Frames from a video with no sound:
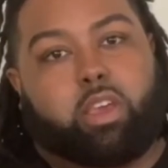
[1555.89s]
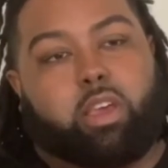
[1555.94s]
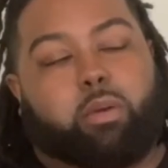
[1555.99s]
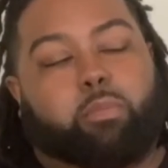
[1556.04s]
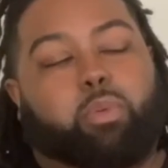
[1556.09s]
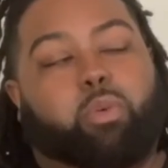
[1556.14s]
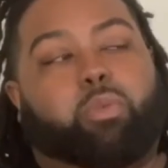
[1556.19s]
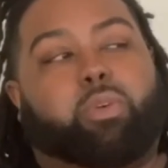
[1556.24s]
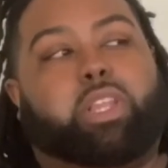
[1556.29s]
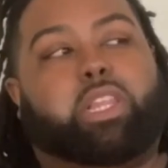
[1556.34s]

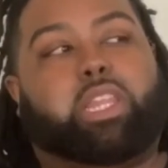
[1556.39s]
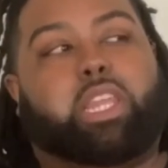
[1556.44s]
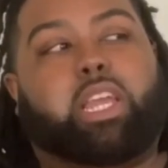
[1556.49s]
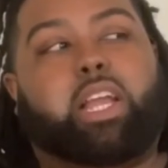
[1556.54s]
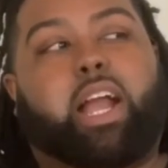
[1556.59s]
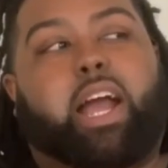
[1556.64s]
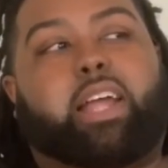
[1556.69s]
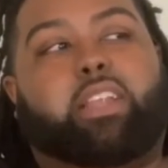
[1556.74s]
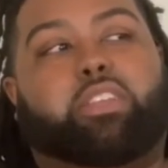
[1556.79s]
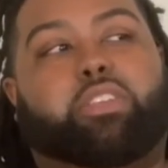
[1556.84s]
But one thing
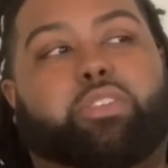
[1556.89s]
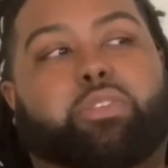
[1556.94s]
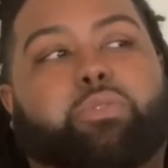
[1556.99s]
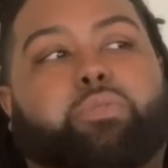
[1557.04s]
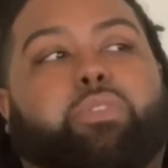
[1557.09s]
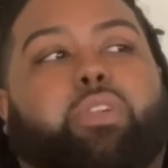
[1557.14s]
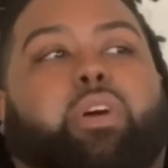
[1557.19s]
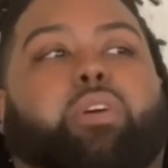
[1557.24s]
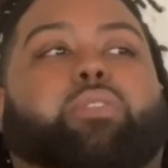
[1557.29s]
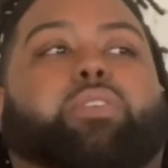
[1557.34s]
I do
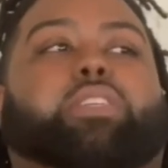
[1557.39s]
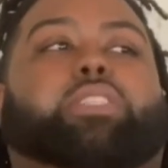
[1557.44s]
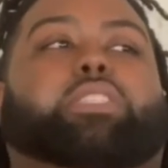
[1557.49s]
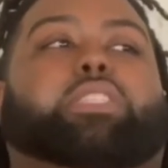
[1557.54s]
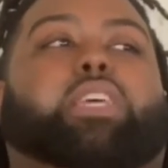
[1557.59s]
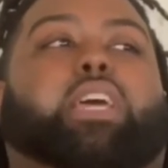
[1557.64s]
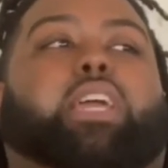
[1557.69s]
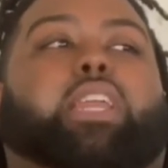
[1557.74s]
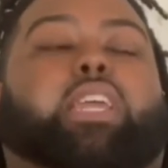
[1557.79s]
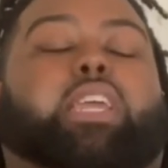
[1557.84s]
know is
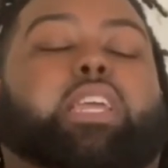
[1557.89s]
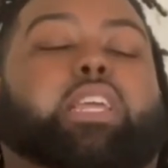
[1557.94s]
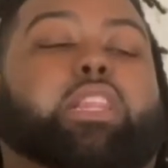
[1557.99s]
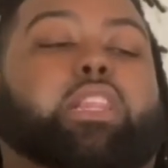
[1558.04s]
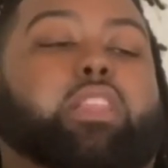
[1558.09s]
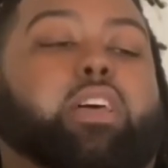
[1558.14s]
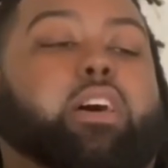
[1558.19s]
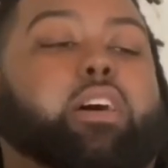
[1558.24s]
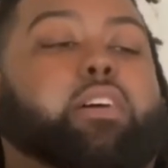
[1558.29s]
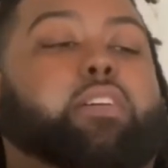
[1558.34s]
that he
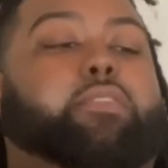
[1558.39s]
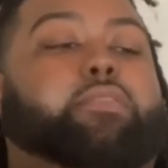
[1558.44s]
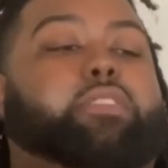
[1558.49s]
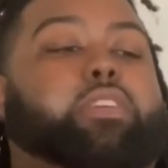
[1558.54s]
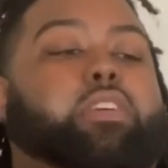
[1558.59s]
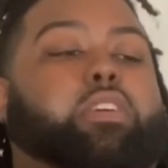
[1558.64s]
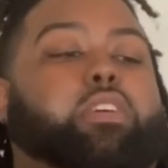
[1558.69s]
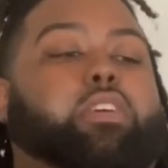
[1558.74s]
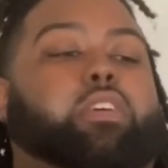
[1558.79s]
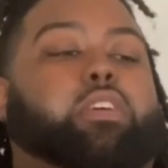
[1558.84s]
loved
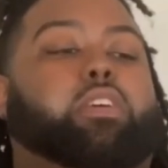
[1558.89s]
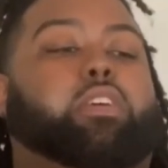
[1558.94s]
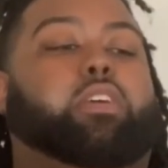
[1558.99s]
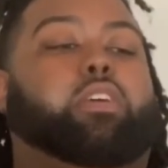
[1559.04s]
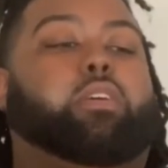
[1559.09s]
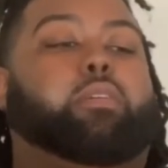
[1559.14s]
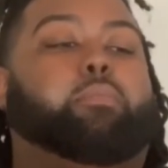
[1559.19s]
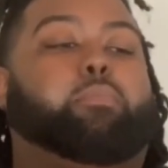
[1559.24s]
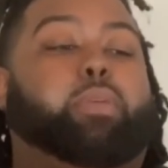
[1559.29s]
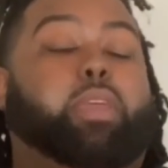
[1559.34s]

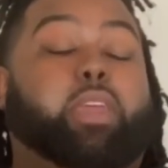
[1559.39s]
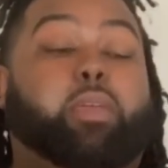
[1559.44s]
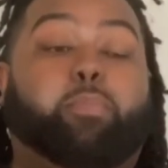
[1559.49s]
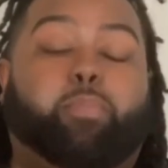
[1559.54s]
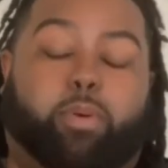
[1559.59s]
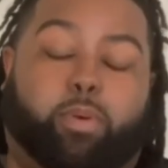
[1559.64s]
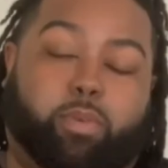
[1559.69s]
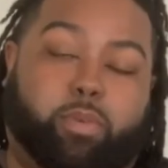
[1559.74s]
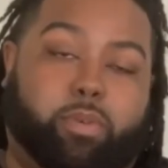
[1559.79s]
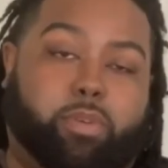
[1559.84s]

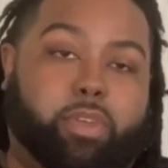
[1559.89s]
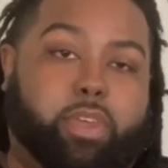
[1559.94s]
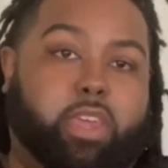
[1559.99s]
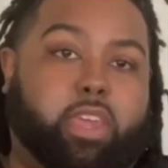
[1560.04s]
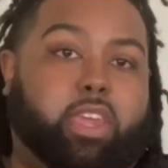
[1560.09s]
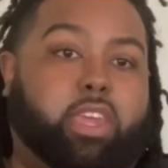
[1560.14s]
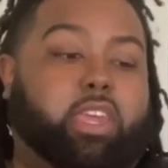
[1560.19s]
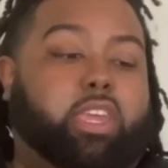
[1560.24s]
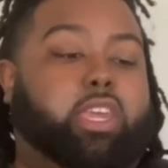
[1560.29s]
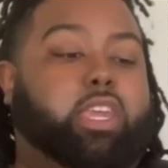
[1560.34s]
people,
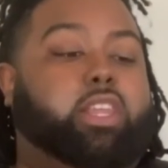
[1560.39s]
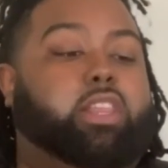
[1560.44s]
he